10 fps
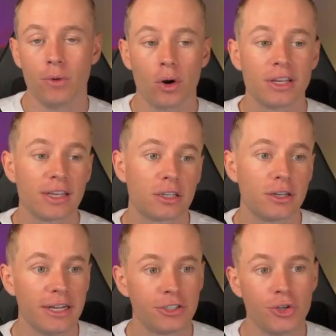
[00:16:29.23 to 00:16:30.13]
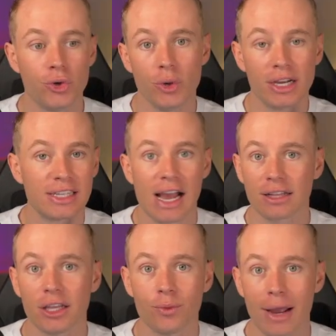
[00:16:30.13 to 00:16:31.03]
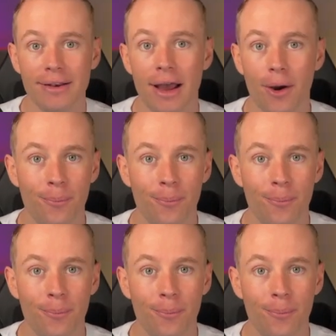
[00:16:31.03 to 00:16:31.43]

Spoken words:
or yesterday to exactly right now,